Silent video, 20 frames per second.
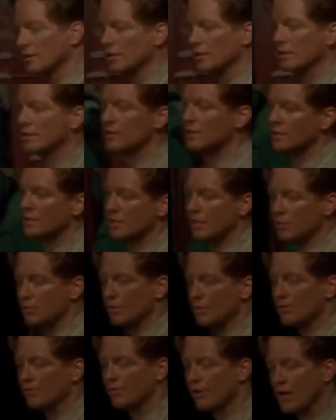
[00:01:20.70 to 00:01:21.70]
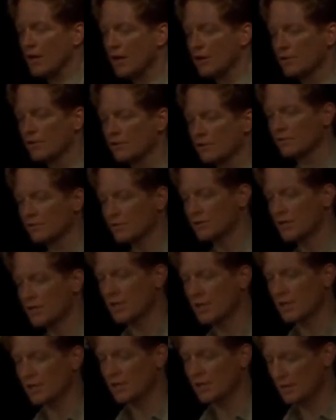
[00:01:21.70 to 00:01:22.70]
who looks a little too dirty to be
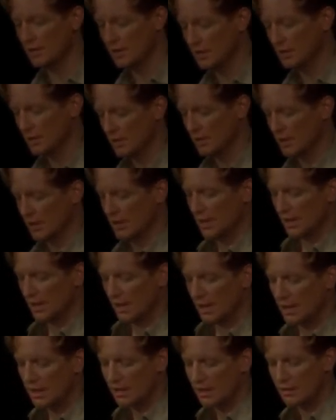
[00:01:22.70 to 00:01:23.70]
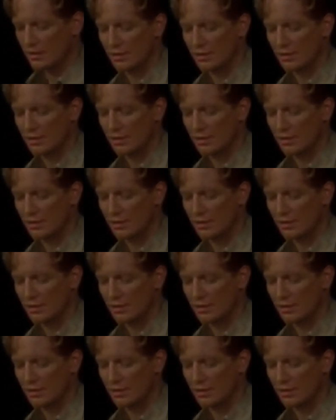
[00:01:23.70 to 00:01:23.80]
sitting on someone else's